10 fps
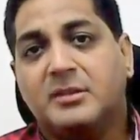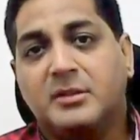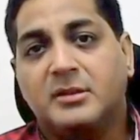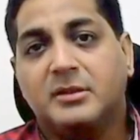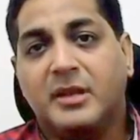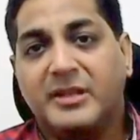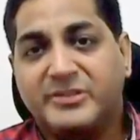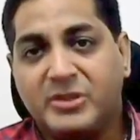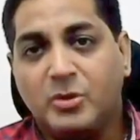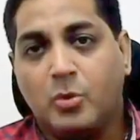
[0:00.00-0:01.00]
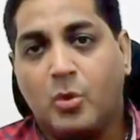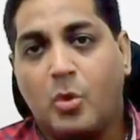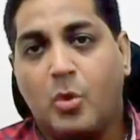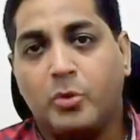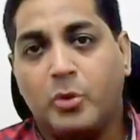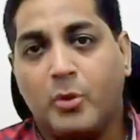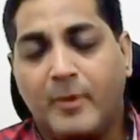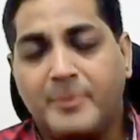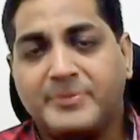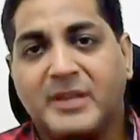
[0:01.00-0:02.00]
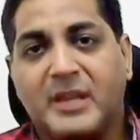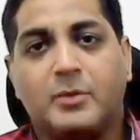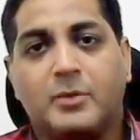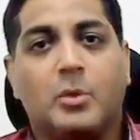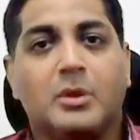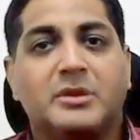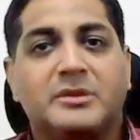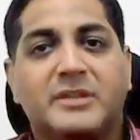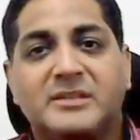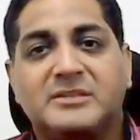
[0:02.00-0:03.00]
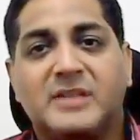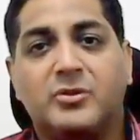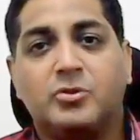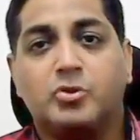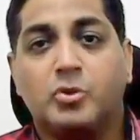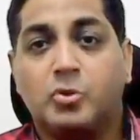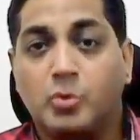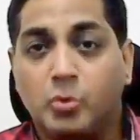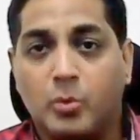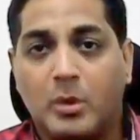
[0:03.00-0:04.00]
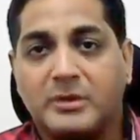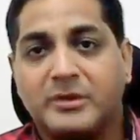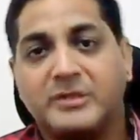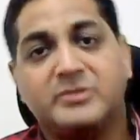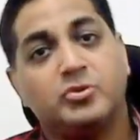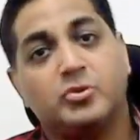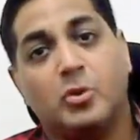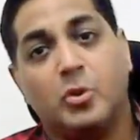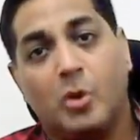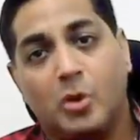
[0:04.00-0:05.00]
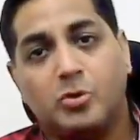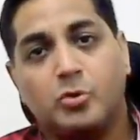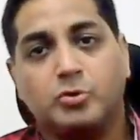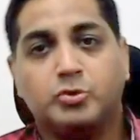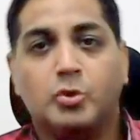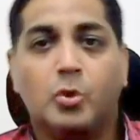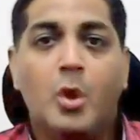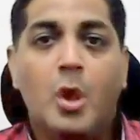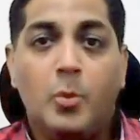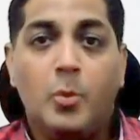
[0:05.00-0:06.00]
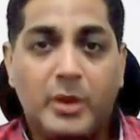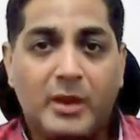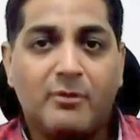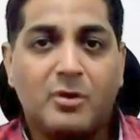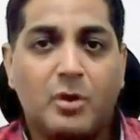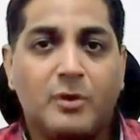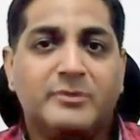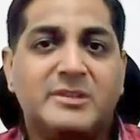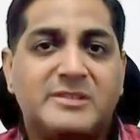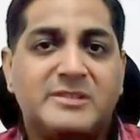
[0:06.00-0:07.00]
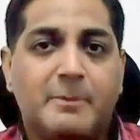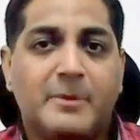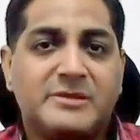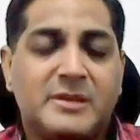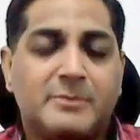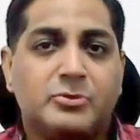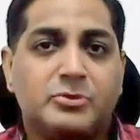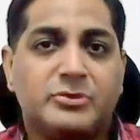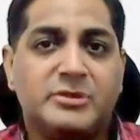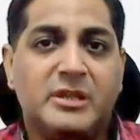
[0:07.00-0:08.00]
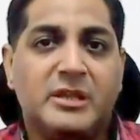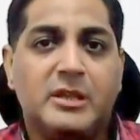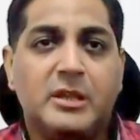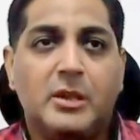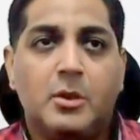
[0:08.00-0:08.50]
the SEO on your website. What are the things that you should do? What are the things you should not do? So we cover all of these step by step to see